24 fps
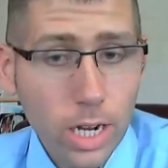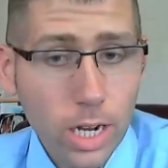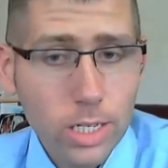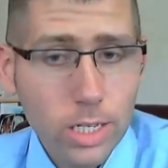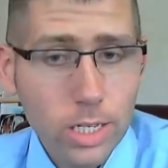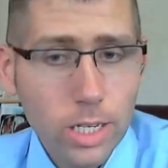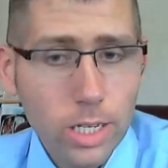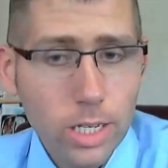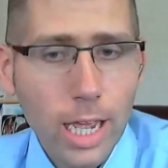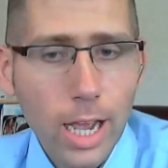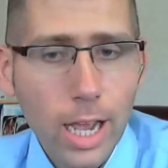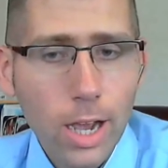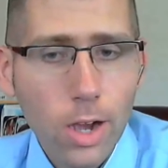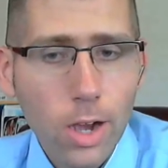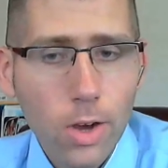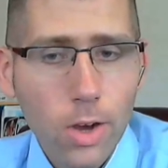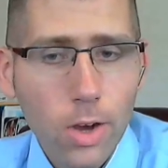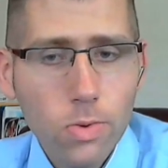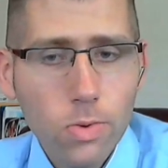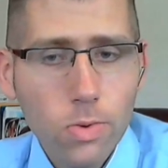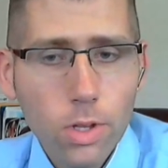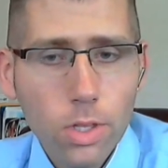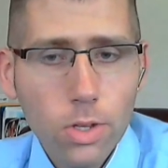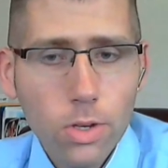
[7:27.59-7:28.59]
We're not saying
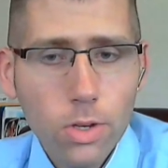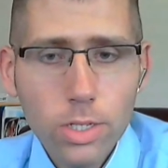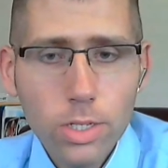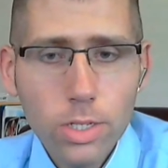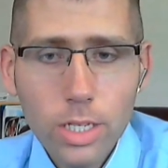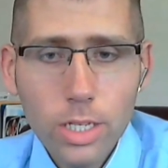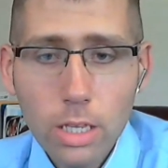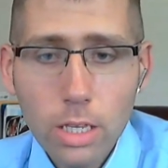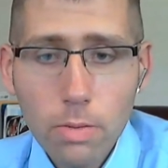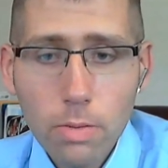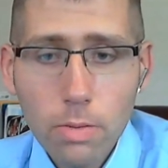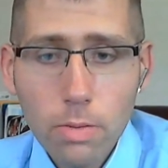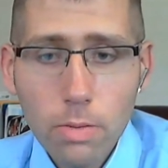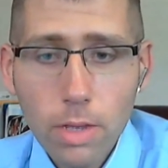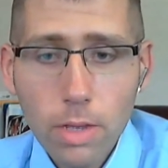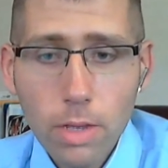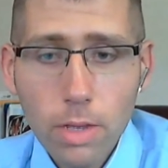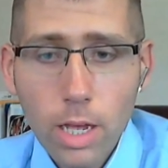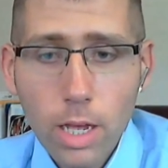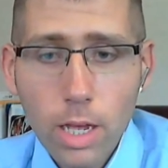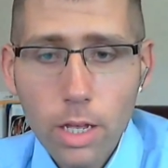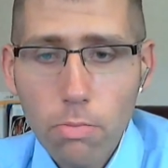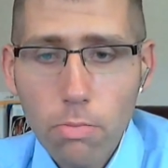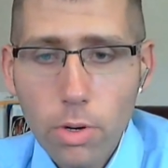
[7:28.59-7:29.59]
how, whether it's email,
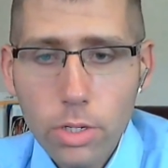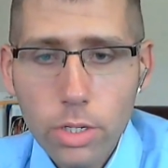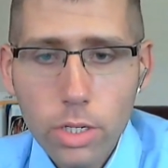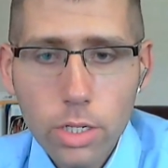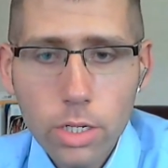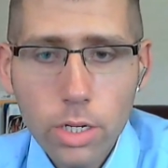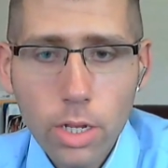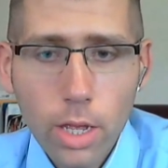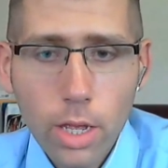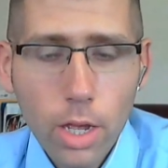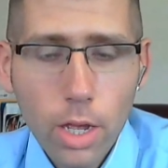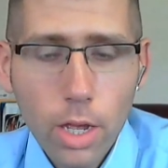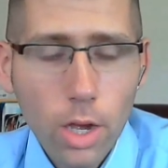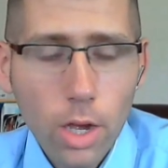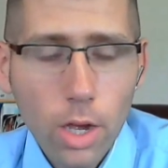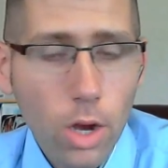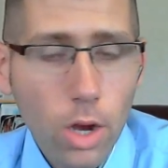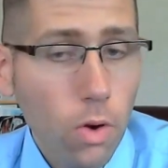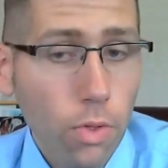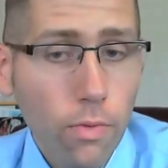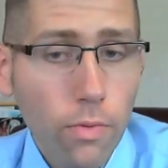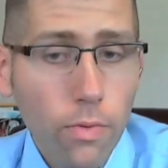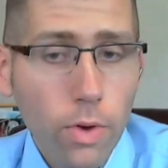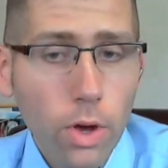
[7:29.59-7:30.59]
in person,
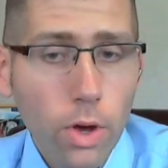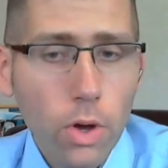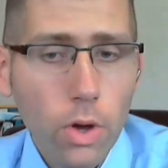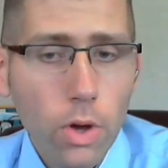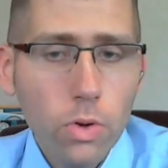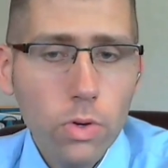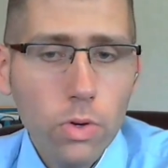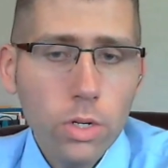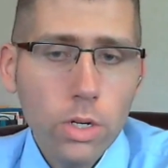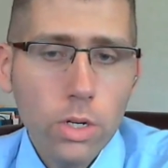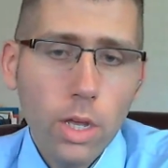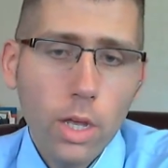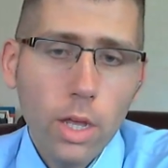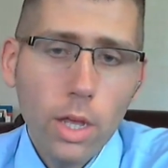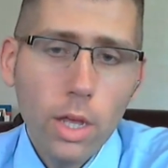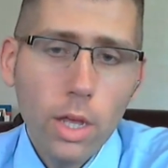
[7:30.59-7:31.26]
over the phone,